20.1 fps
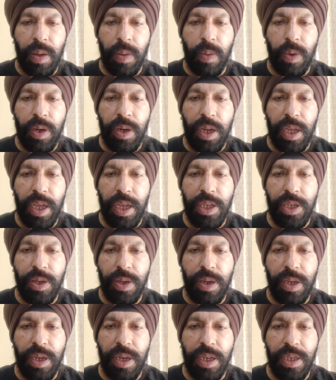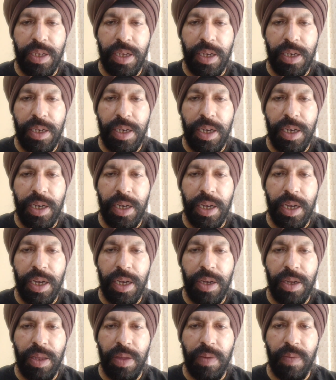What actually resulted
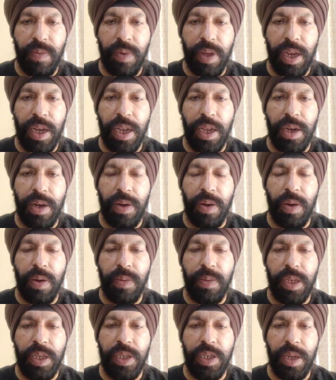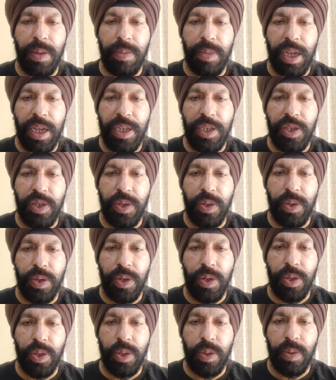into the failure of the Gemini
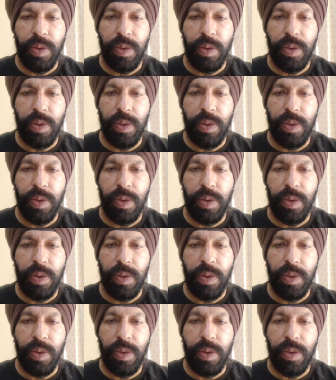Studios